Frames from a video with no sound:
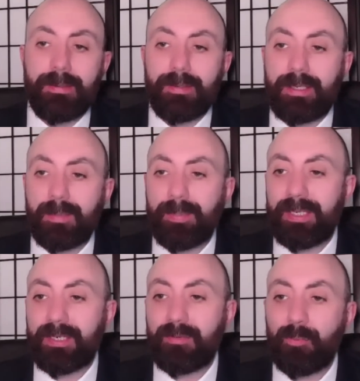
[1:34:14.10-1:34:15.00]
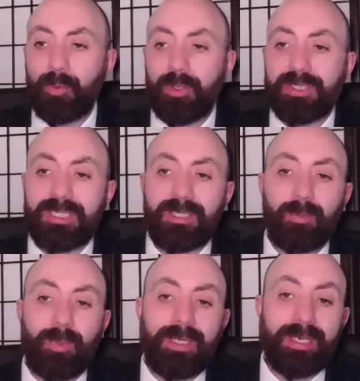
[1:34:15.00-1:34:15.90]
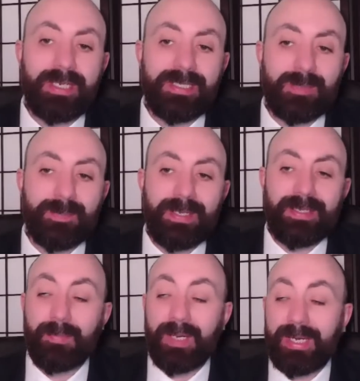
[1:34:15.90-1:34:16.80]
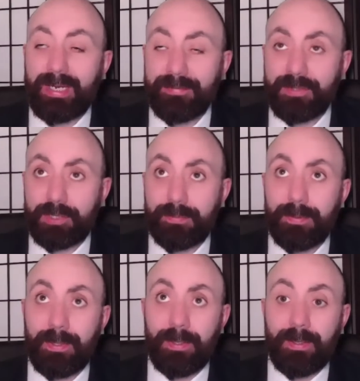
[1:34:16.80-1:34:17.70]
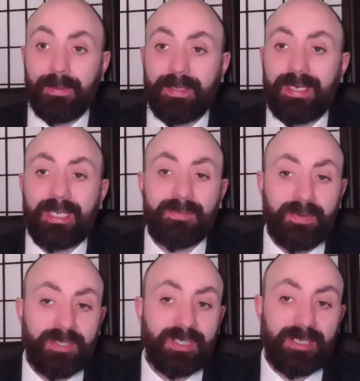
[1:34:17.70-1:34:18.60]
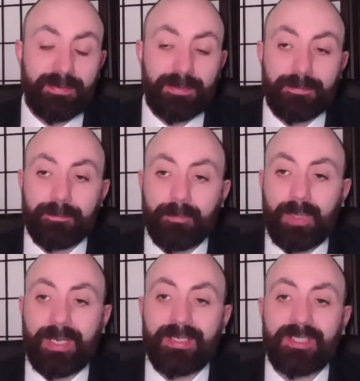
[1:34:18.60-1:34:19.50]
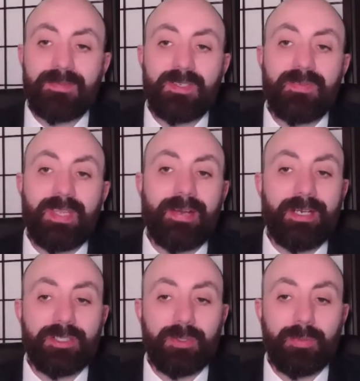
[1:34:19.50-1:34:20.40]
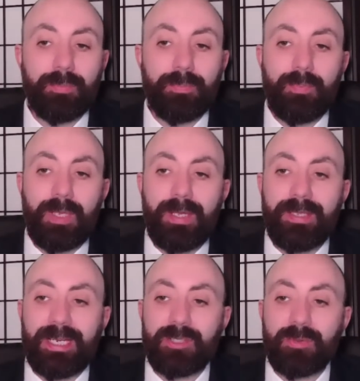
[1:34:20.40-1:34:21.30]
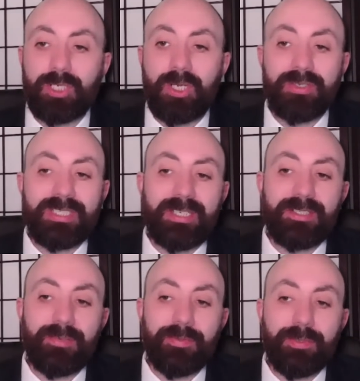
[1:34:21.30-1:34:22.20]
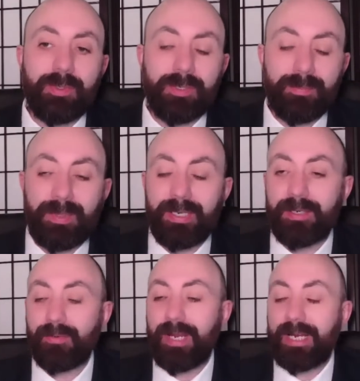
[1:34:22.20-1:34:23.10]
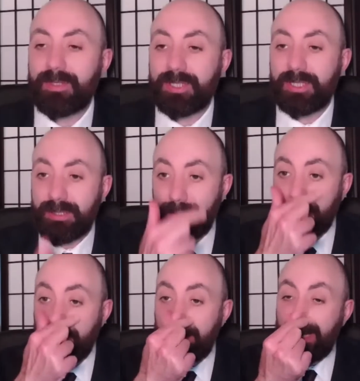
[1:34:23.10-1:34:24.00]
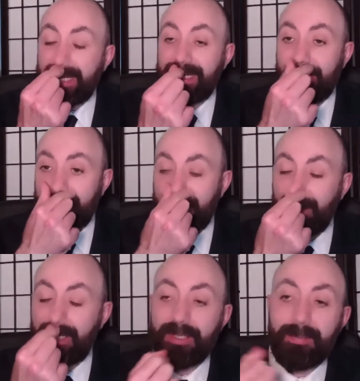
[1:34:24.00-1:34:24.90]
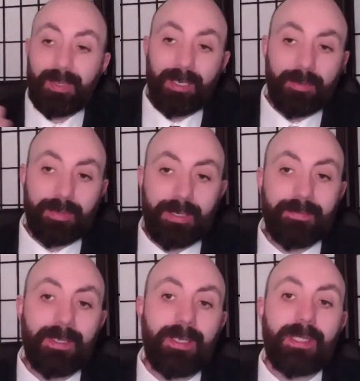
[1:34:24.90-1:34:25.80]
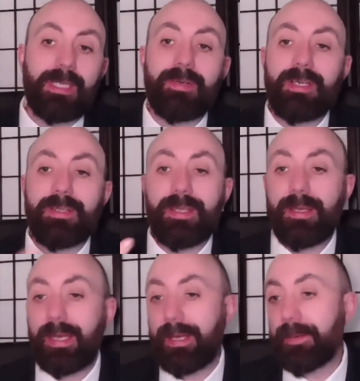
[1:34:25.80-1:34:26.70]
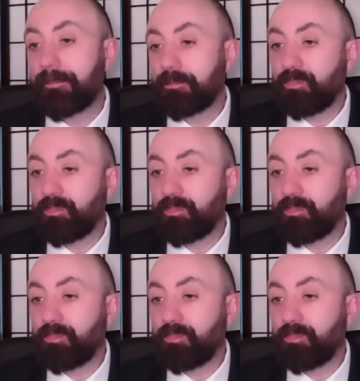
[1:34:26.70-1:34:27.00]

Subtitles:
their political forces in the way that I suspect they might have to, then that's very significant. But in terms of their the actual content of them, you're completely correct, which is that, again, they're another Maloney, they're another